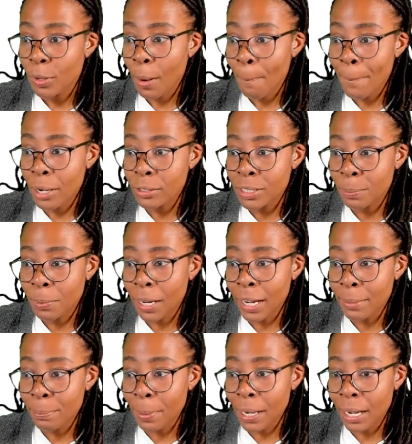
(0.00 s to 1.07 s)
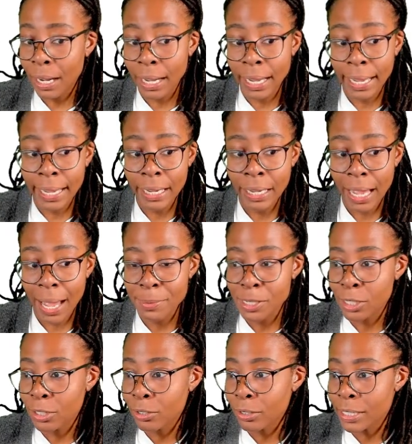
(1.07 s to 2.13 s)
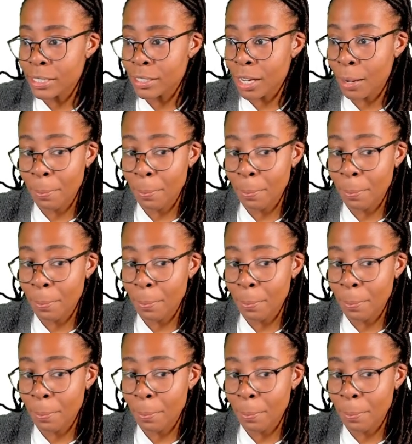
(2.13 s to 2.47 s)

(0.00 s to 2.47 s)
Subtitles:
Multiplied by, absolutely, star